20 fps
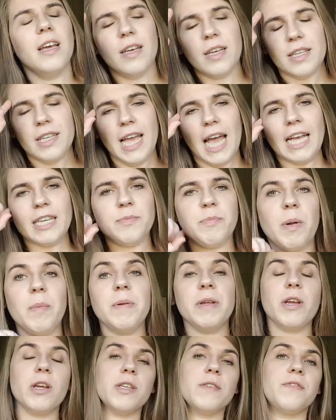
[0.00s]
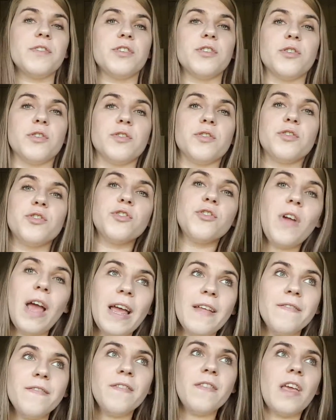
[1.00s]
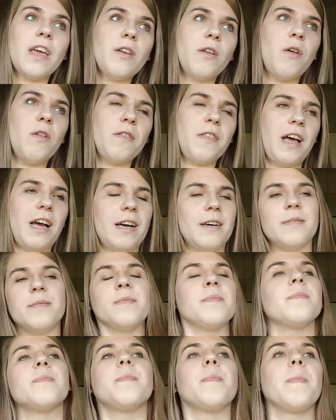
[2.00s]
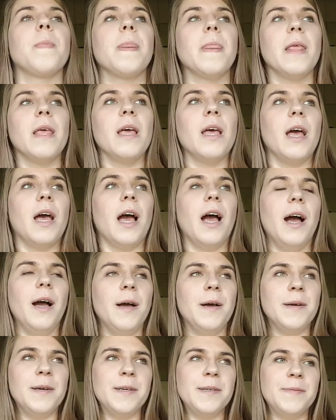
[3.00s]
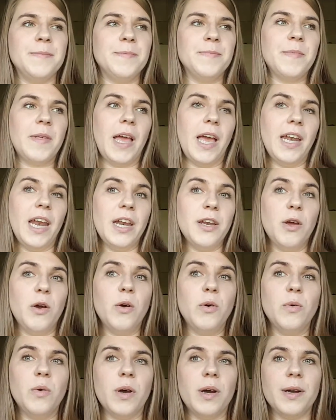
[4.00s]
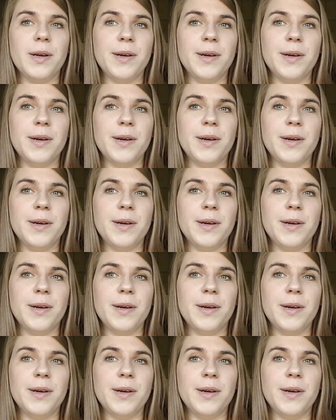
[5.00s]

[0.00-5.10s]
yes, probably because of a certain trend and all that. And I know,